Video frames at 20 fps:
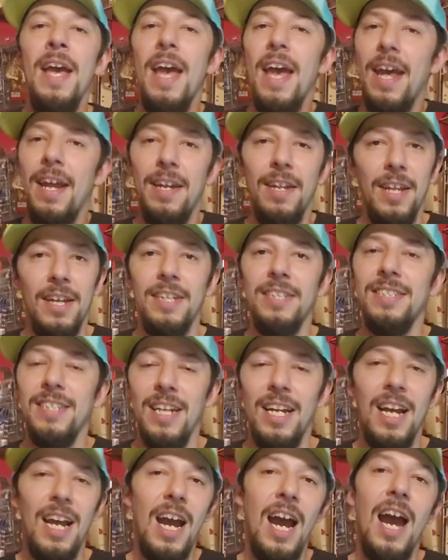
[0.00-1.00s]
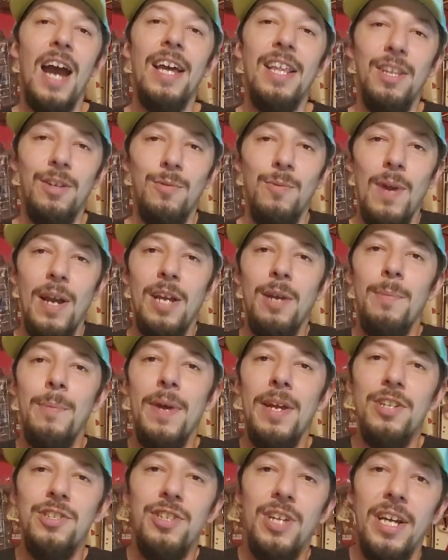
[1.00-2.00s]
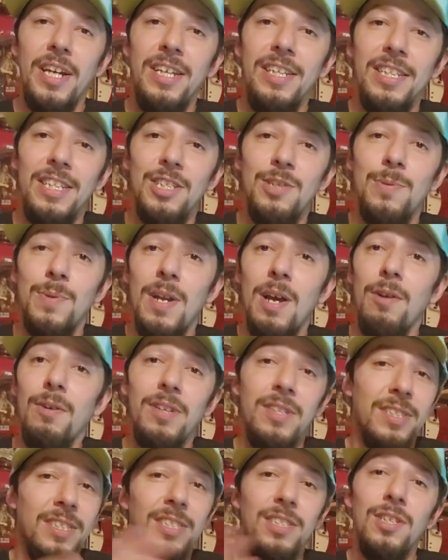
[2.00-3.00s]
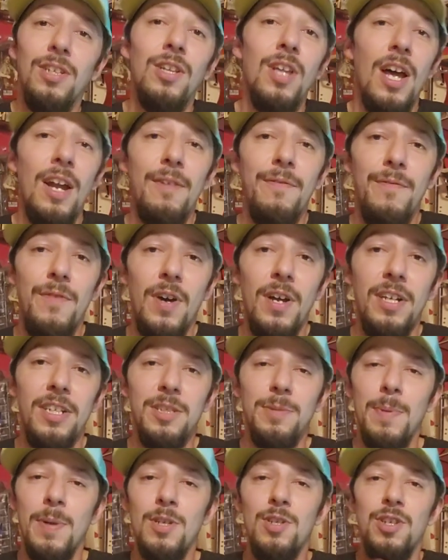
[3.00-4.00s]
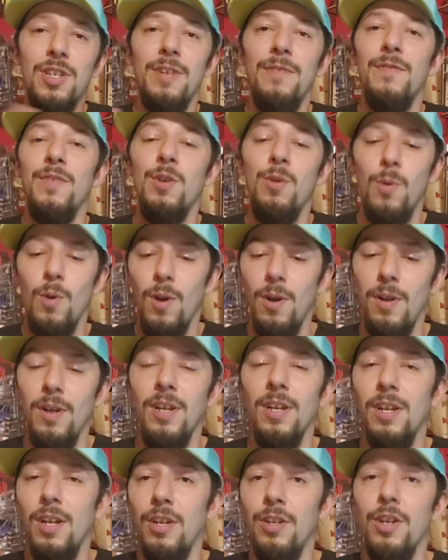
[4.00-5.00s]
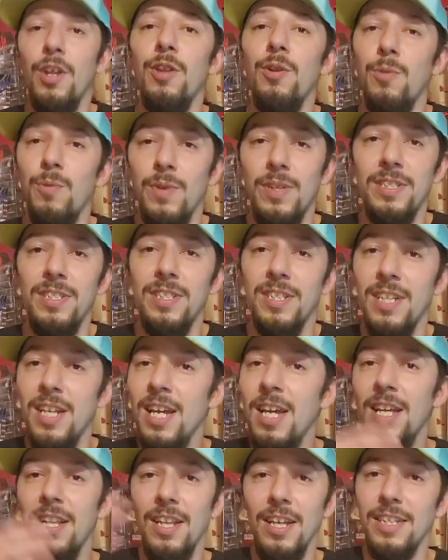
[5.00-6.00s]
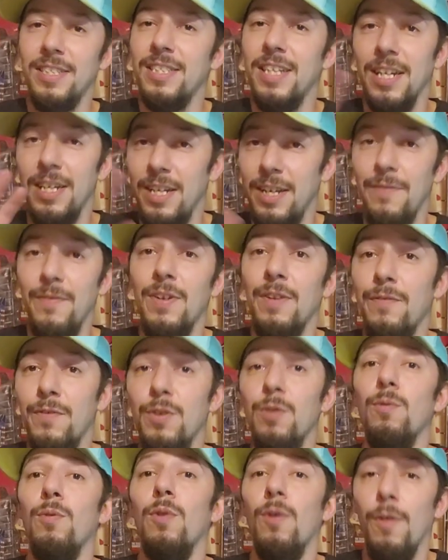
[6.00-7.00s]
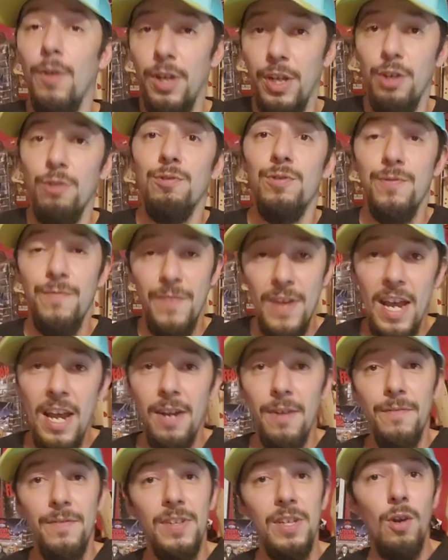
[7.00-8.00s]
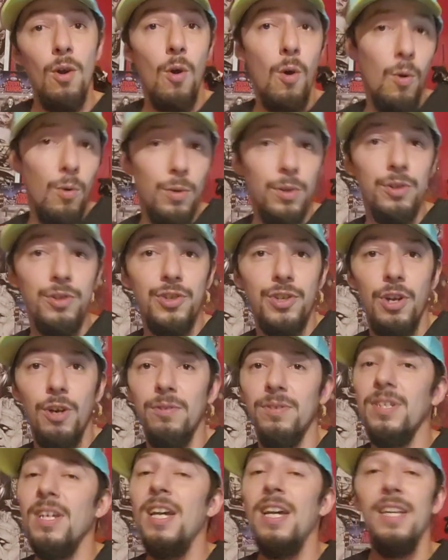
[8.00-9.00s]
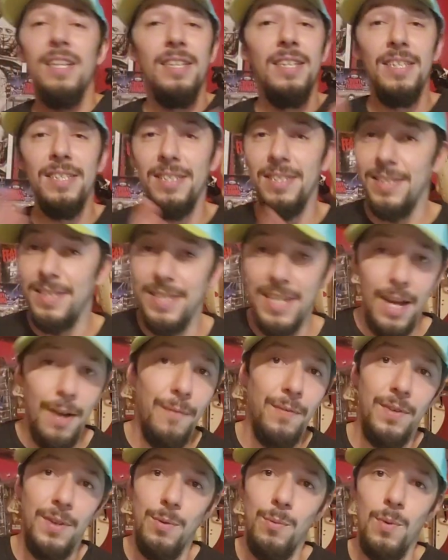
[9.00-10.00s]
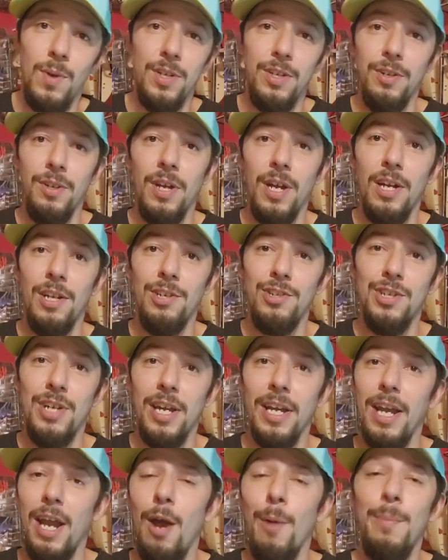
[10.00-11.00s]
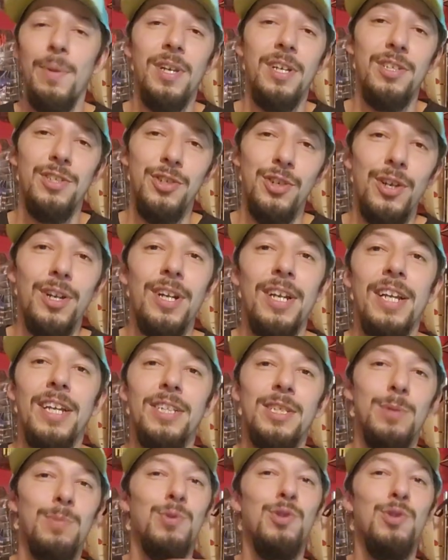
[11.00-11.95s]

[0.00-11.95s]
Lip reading: And like I said, I highly recommend checking this one out because it's a lot of fun, especially if you are another reason. Like I said, even if you were a huge fan of the older shows, this is definitely one you got to check out because you're going to get some